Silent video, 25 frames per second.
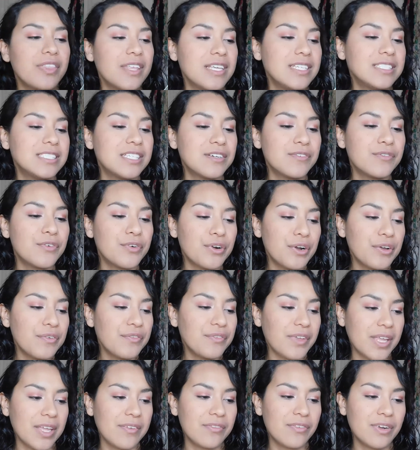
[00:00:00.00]
the Sephora
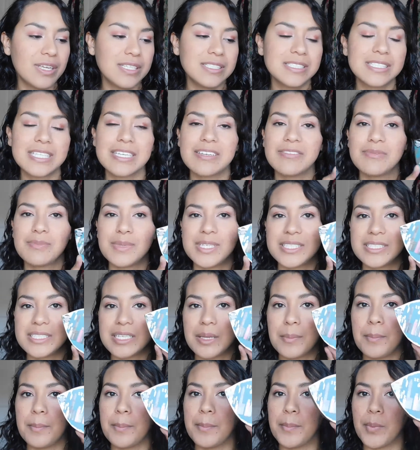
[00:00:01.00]
Favorites Give Me
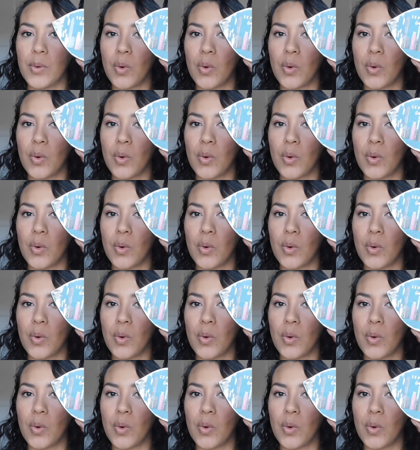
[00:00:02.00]
Some